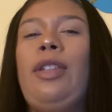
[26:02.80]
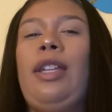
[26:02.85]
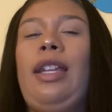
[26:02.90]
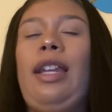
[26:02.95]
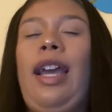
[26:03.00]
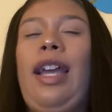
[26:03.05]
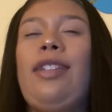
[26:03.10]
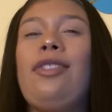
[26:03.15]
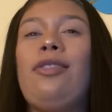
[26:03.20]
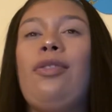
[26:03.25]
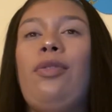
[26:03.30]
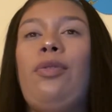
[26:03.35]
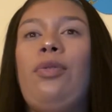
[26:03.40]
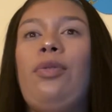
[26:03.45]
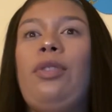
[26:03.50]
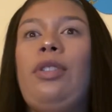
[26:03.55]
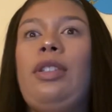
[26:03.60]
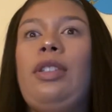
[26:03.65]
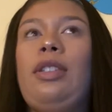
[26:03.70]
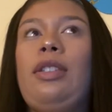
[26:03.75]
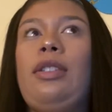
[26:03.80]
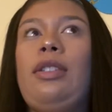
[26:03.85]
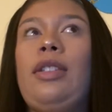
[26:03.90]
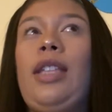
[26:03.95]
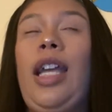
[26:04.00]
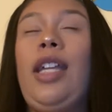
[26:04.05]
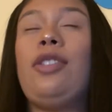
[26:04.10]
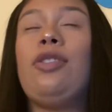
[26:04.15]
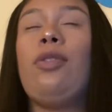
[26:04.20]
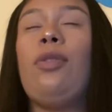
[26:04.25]
I told
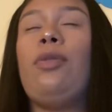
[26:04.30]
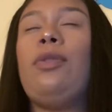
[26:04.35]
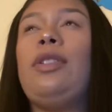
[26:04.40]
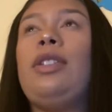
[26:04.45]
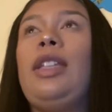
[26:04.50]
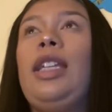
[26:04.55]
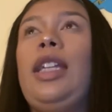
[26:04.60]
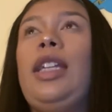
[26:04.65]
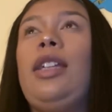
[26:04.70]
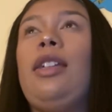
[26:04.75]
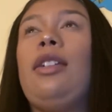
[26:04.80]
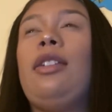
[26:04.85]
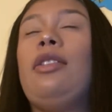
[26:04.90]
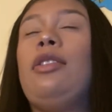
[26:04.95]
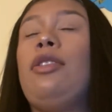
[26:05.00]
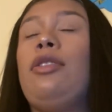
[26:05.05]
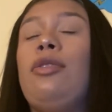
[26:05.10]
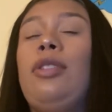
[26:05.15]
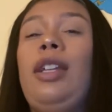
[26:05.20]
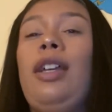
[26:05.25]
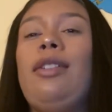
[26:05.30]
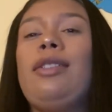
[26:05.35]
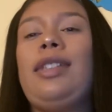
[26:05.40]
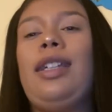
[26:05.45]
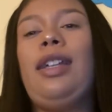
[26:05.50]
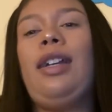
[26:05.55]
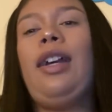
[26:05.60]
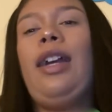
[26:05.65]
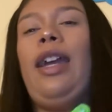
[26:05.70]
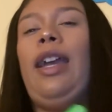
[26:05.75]
Thing 3, I was
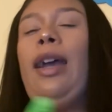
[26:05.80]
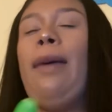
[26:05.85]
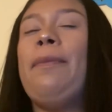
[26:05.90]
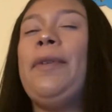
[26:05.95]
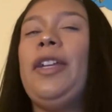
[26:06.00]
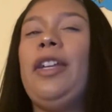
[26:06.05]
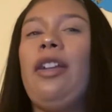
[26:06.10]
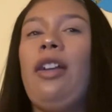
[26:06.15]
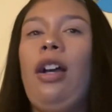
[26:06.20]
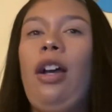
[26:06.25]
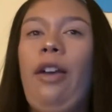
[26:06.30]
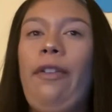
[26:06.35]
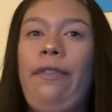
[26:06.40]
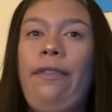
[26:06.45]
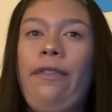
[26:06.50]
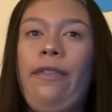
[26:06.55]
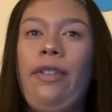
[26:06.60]
like, all right, I'm going to get off